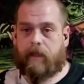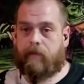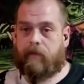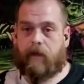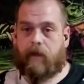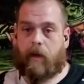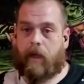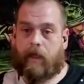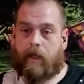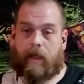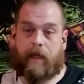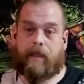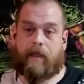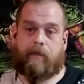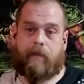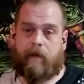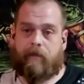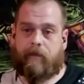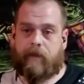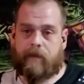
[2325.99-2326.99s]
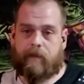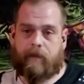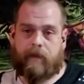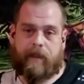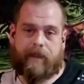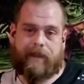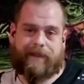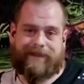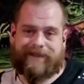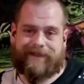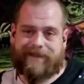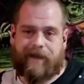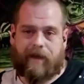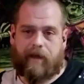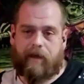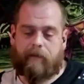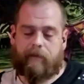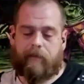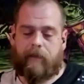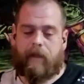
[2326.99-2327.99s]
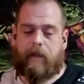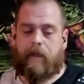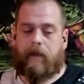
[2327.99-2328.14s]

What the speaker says: even though I liked Memphis Bleak at the time.